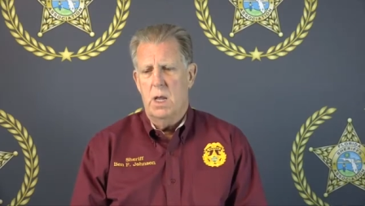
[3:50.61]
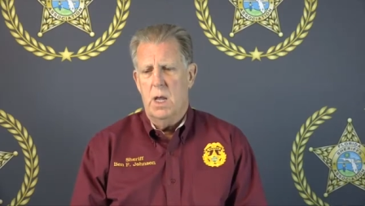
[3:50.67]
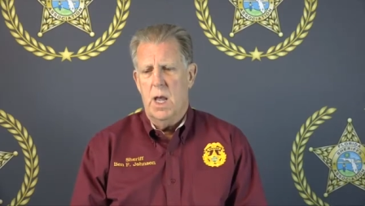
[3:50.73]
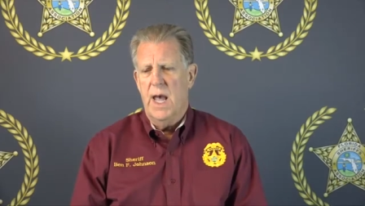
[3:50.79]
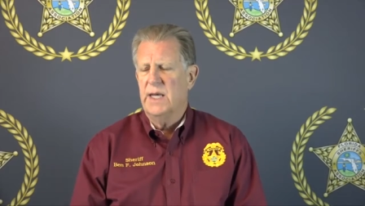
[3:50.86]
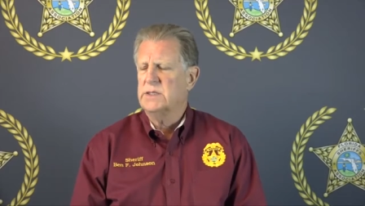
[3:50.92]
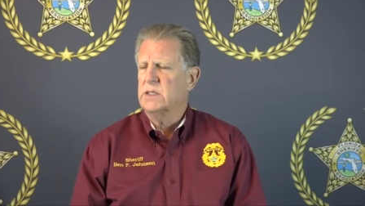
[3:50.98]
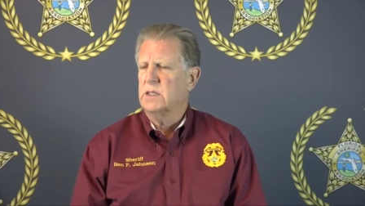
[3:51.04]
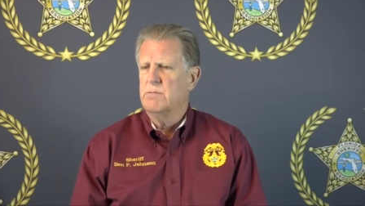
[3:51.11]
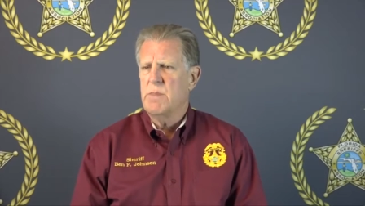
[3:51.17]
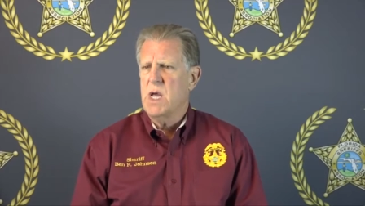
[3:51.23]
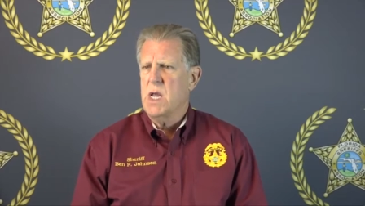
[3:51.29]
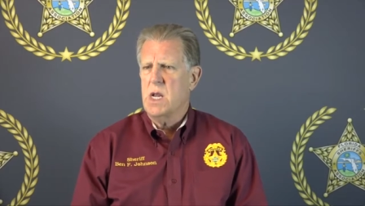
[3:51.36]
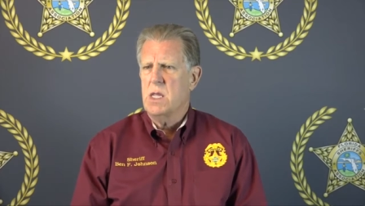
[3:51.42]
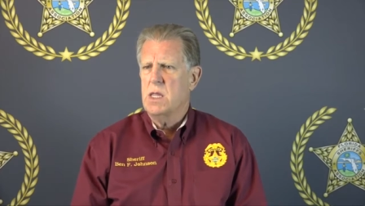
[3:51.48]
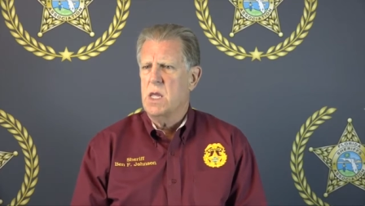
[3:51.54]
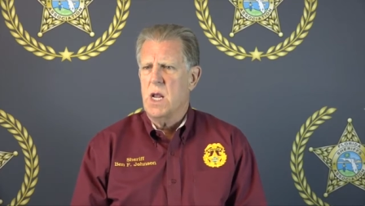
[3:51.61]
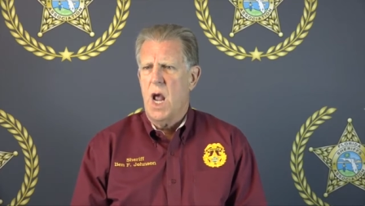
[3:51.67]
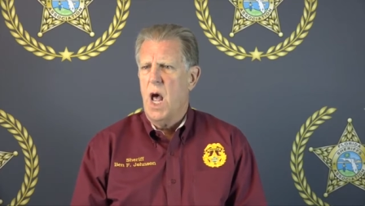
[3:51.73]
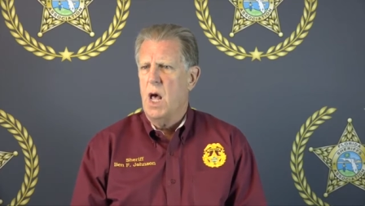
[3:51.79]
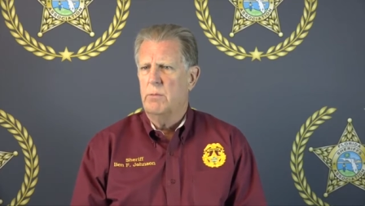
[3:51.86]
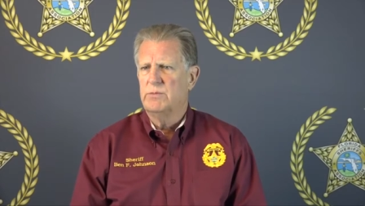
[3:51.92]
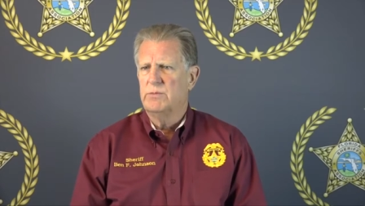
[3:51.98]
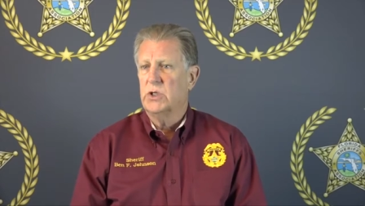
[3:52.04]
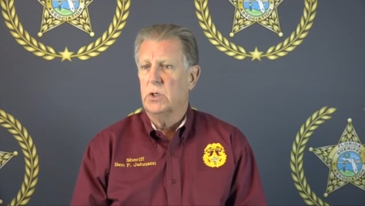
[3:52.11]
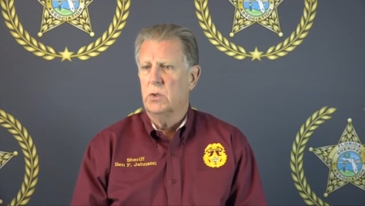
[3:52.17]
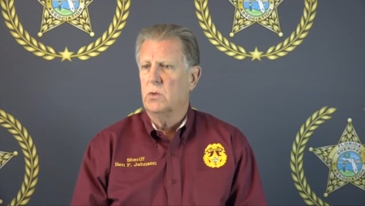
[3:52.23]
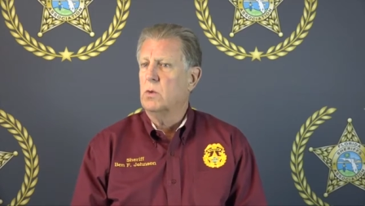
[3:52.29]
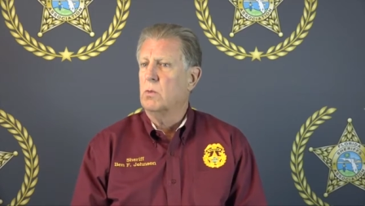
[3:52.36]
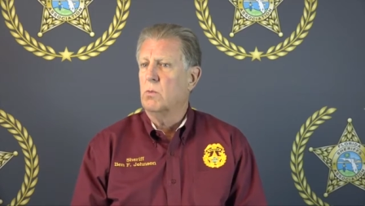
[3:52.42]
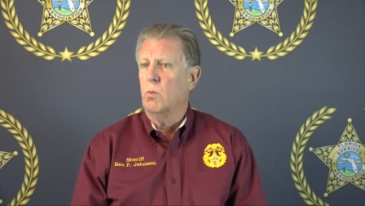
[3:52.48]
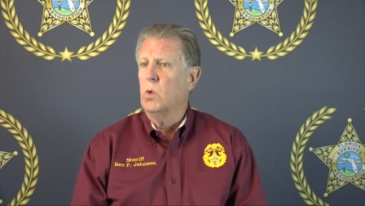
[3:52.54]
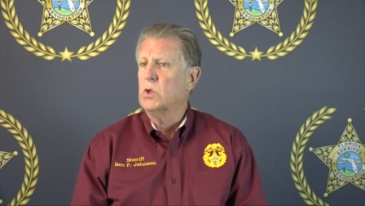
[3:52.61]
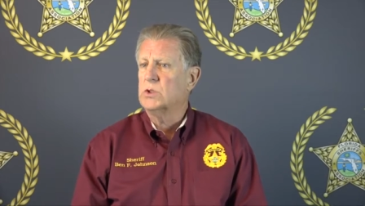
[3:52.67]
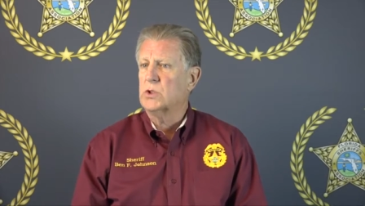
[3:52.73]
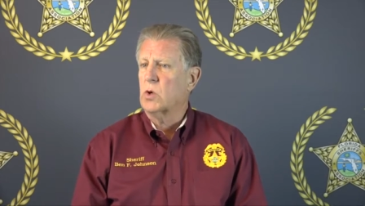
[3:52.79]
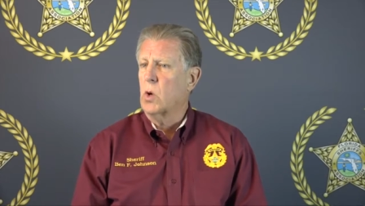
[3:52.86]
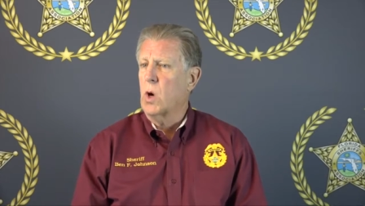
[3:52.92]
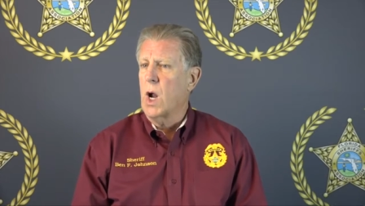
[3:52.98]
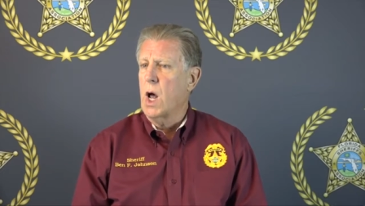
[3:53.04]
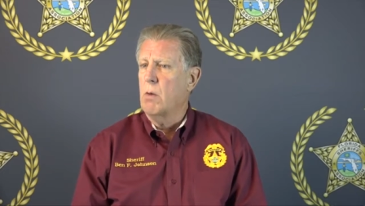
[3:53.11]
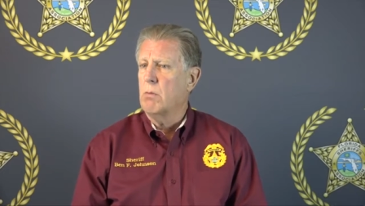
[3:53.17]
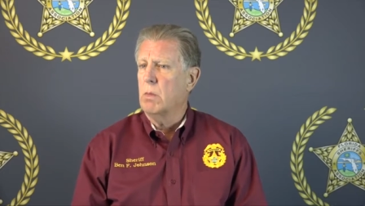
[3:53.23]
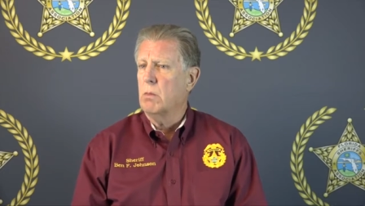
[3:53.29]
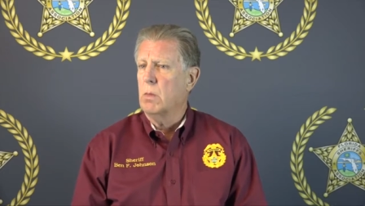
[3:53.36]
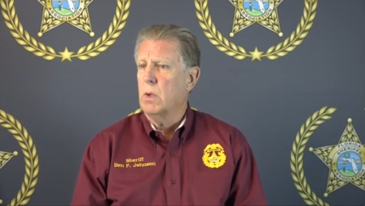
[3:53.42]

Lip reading: has to be the absolute worst crime.